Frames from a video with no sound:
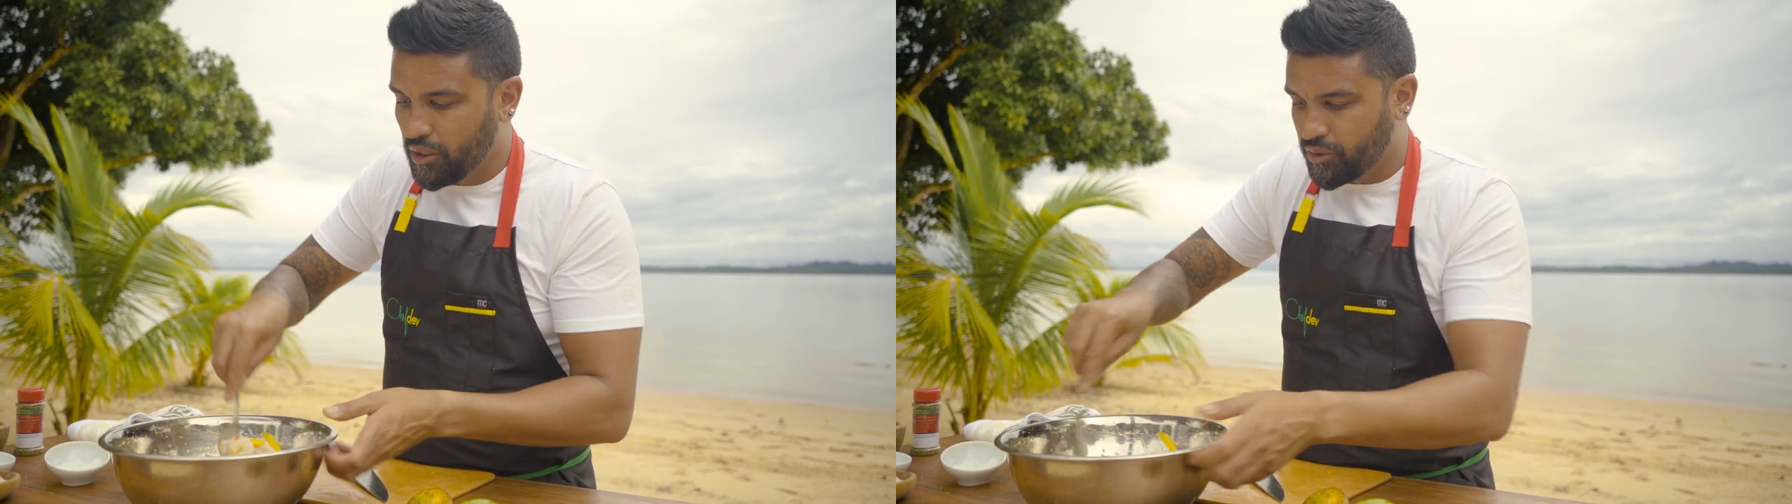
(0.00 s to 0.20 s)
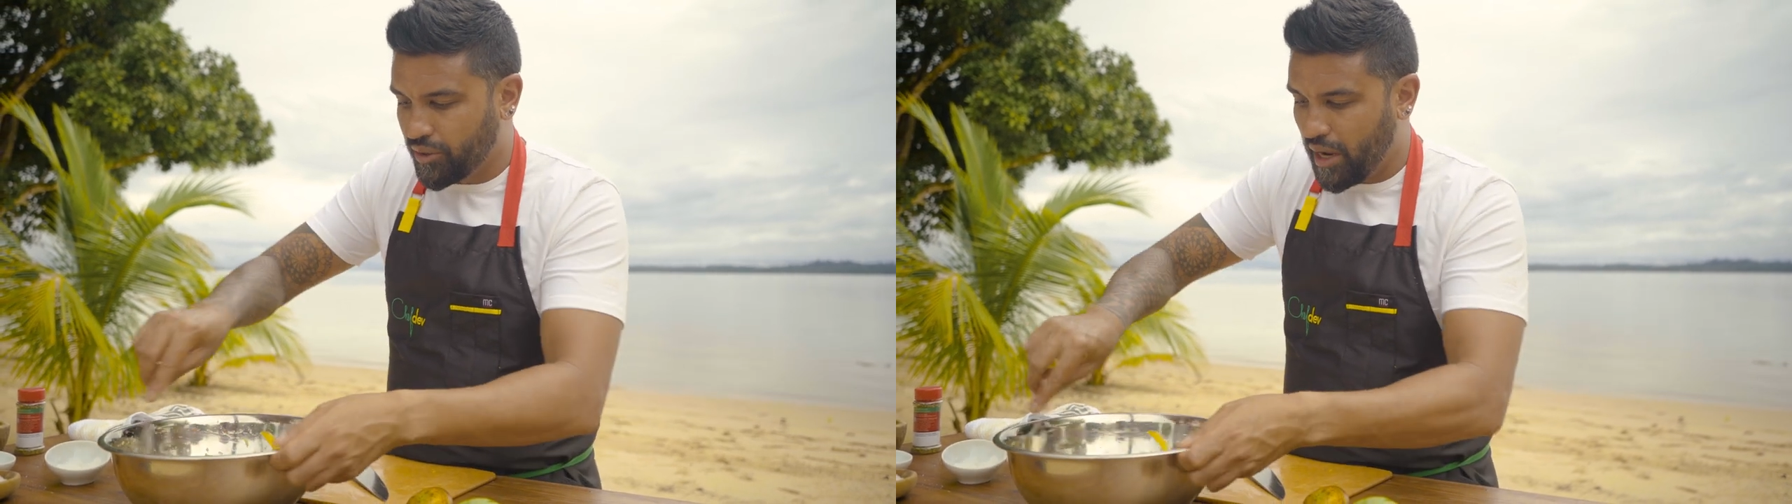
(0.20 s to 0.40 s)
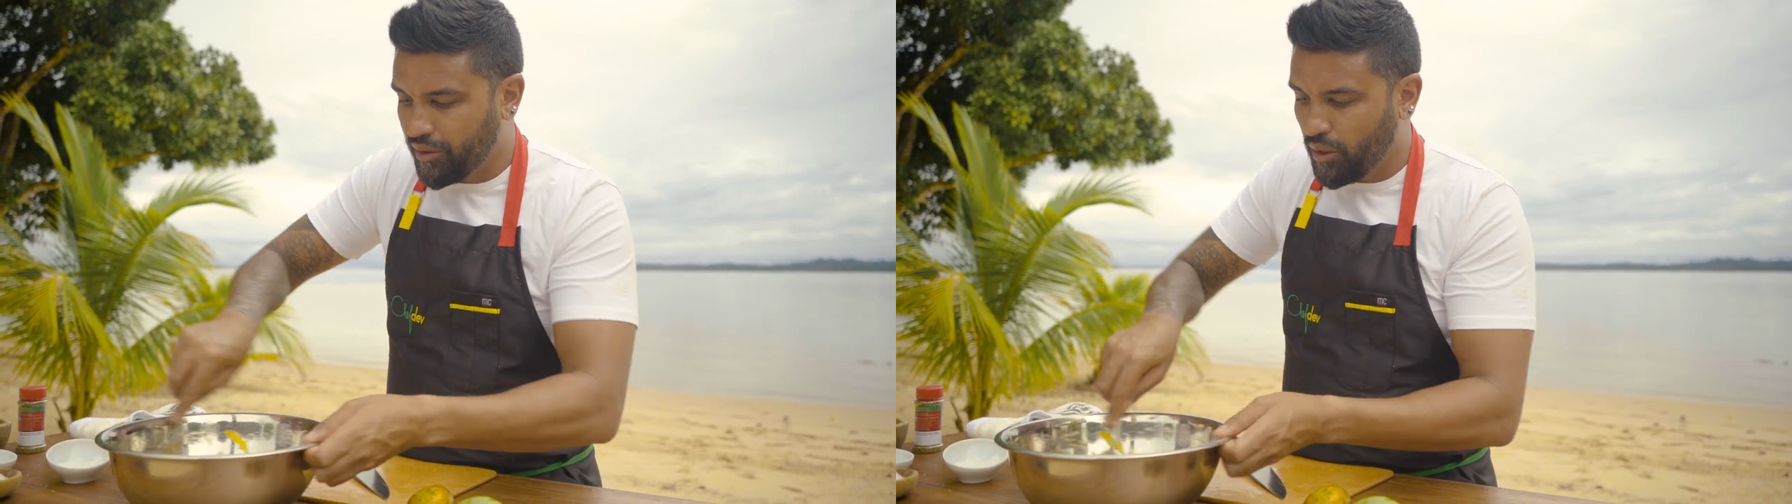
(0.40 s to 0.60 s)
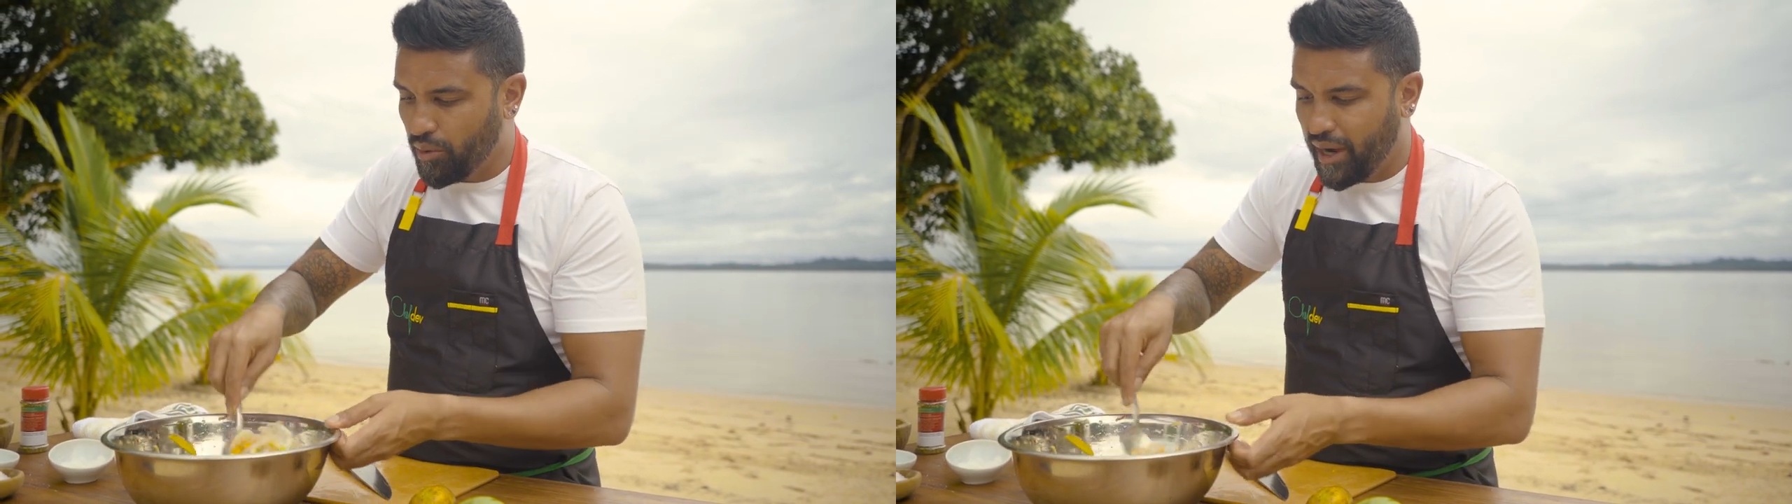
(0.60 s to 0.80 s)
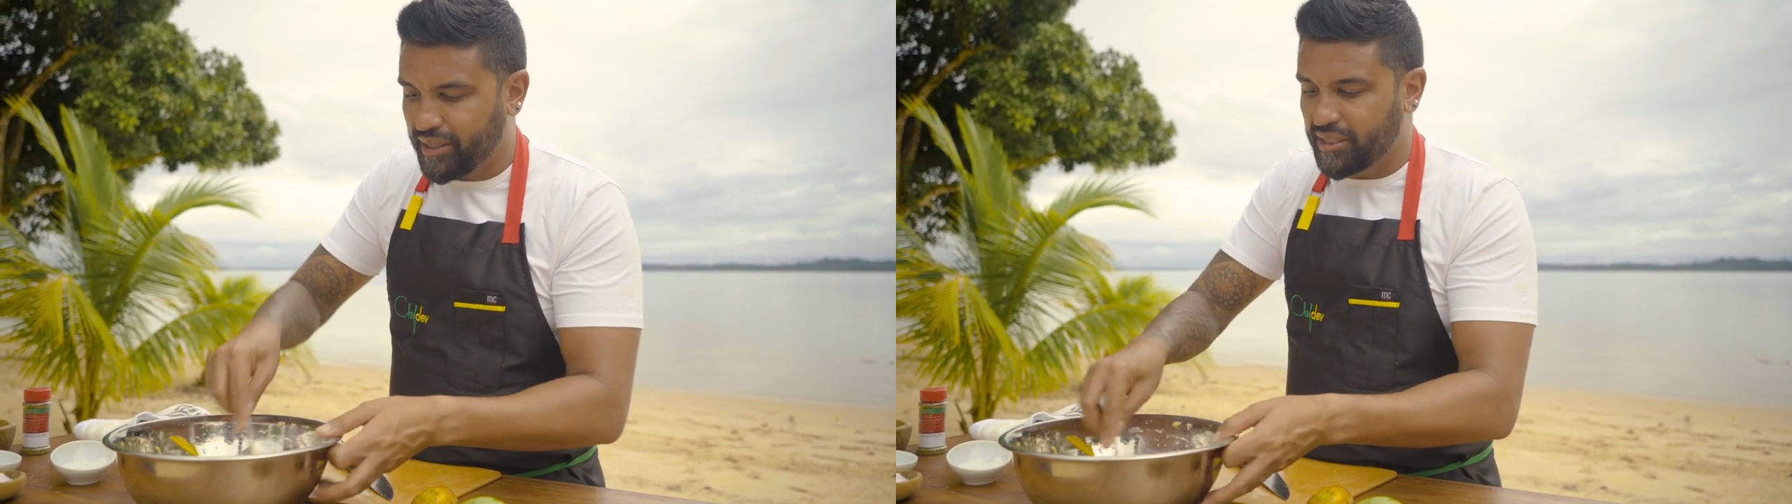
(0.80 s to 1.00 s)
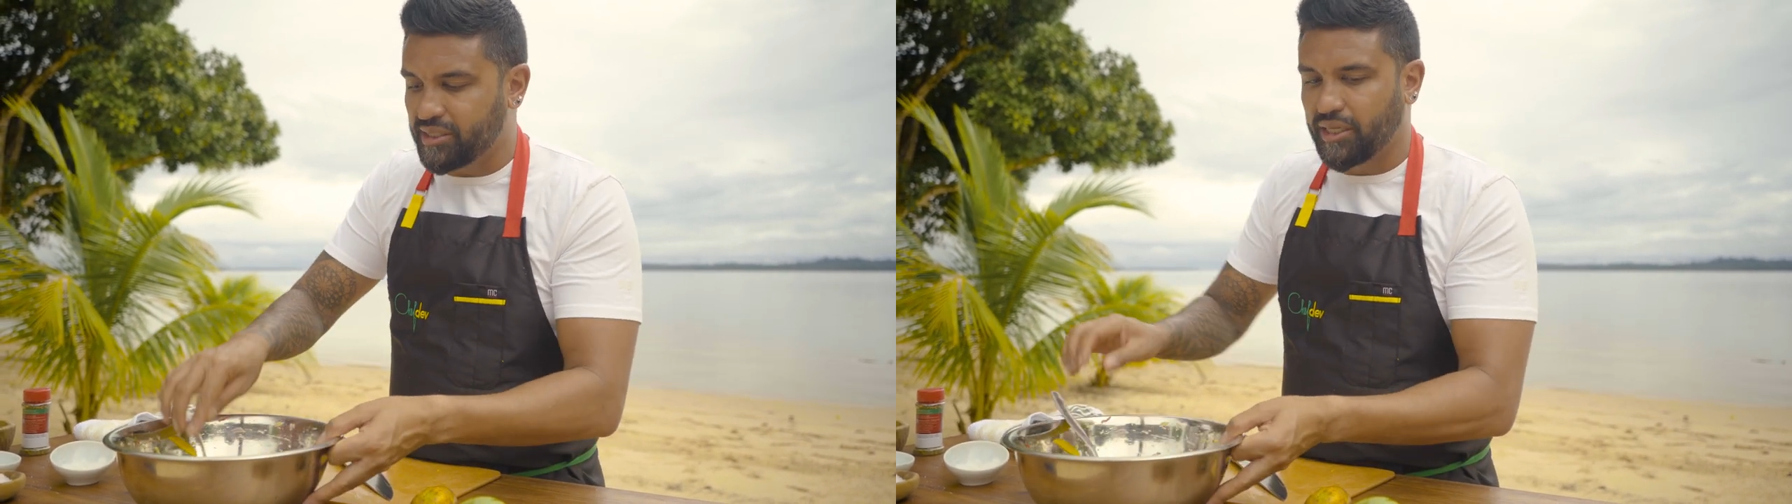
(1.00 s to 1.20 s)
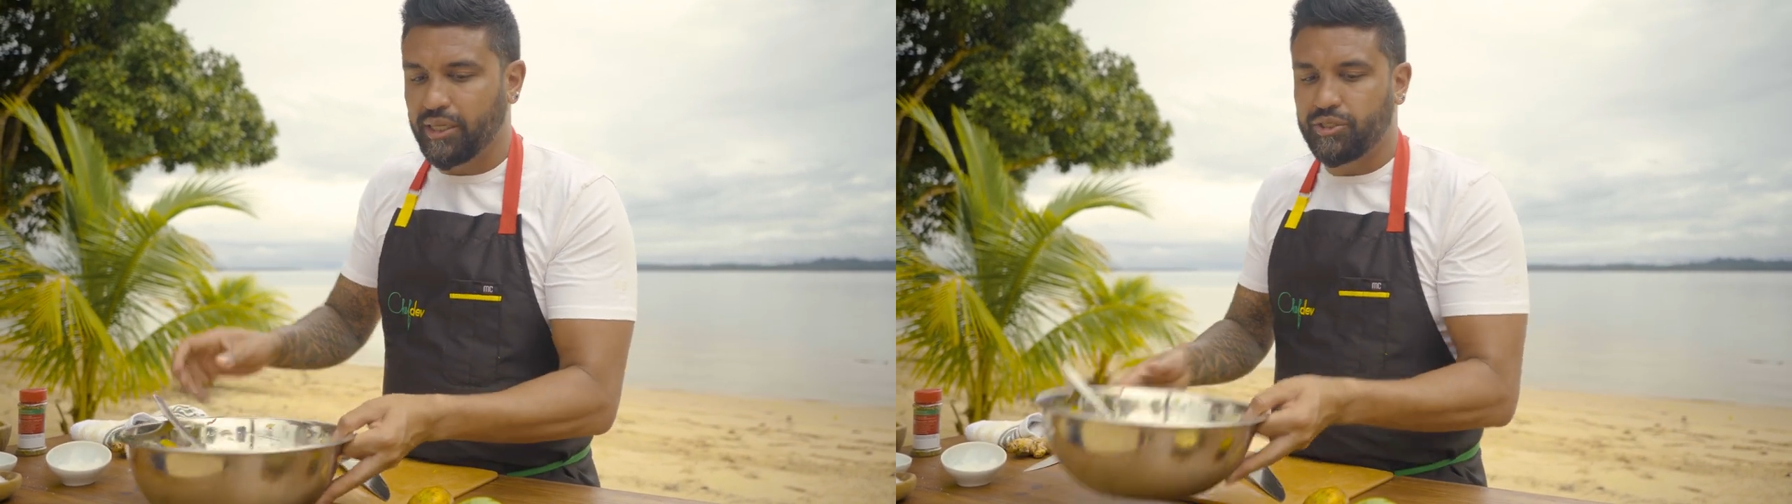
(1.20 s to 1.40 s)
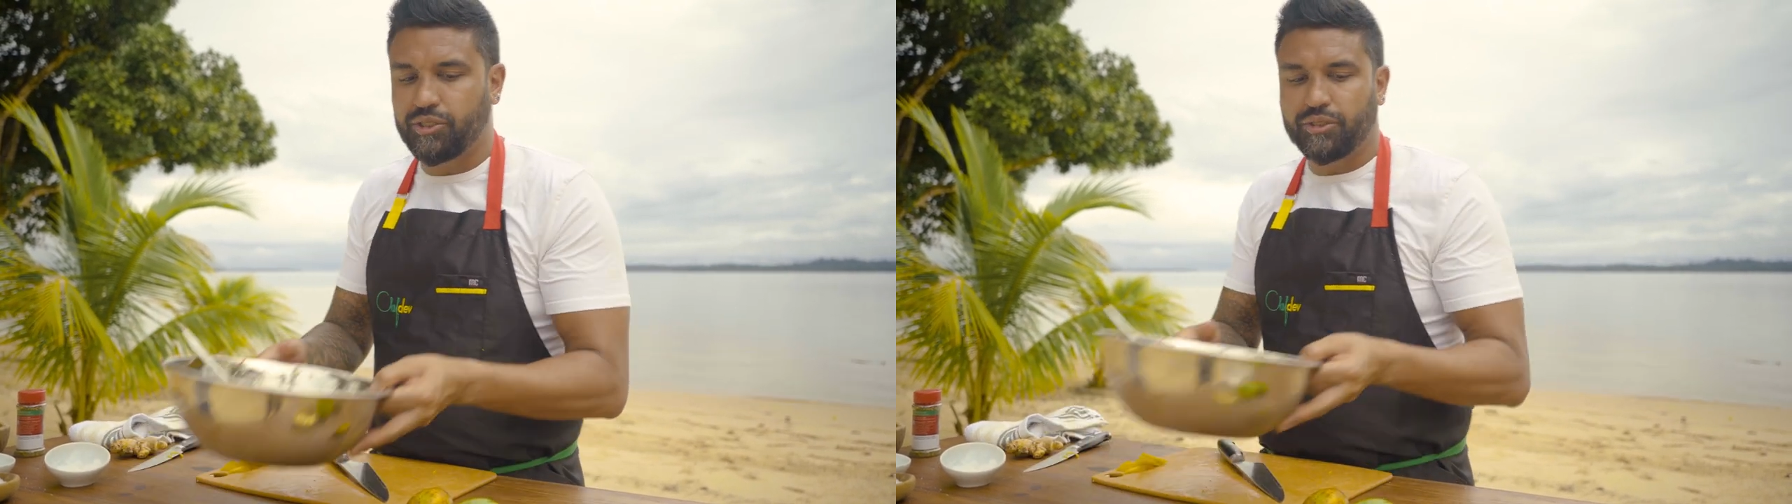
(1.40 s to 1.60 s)
So now that we're at this
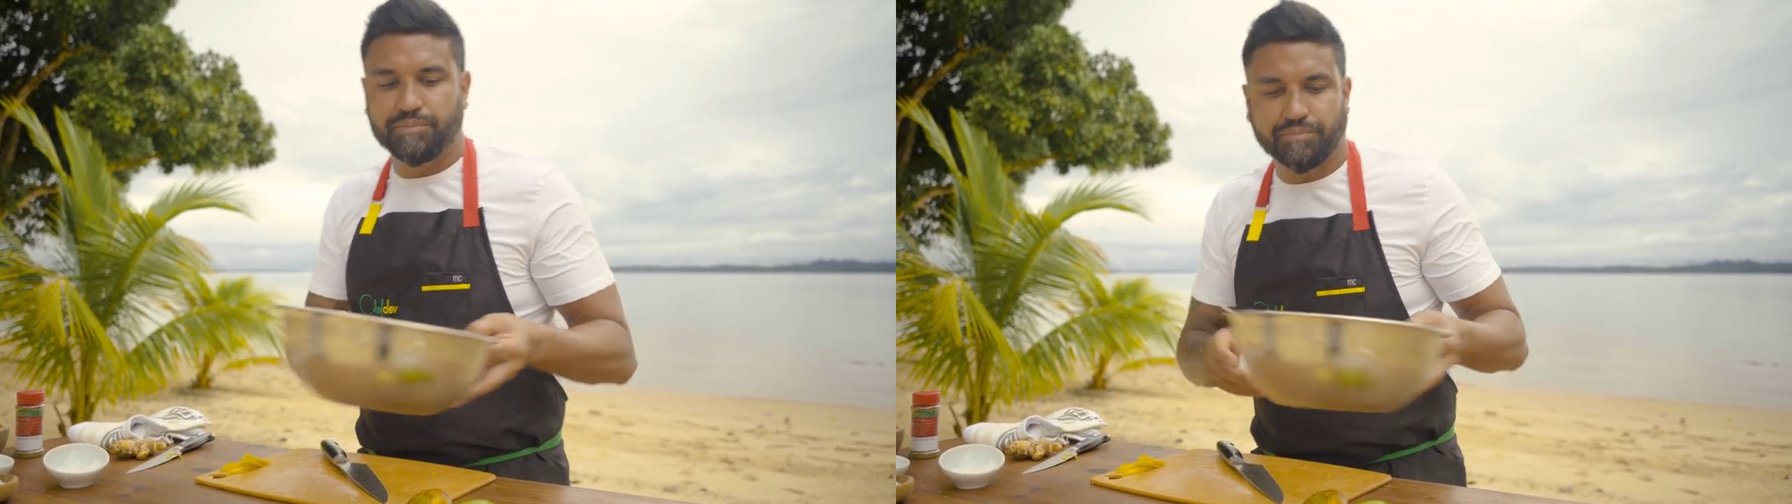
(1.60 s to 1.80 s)
stage,